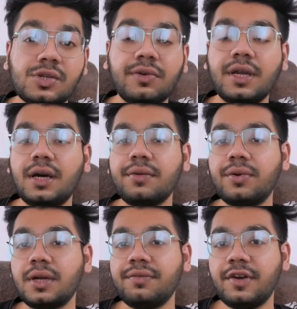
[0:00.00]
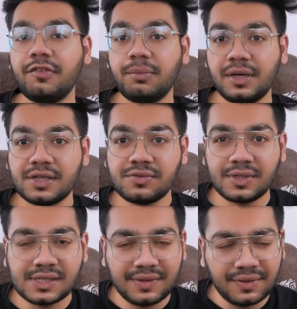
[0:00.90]
So 1 hour 45 minutes
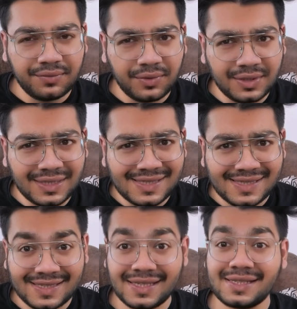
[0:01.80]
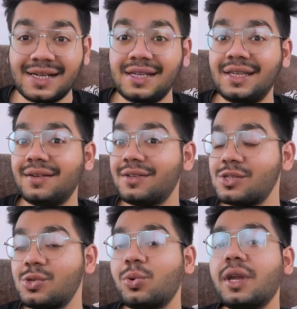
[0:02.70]
was given for this test and there
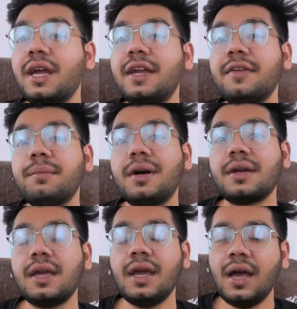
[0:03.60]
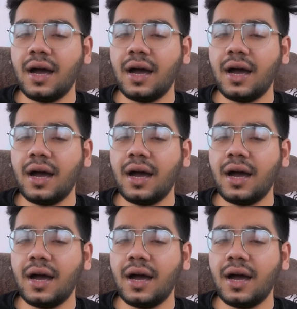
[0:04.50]
was no negative marking.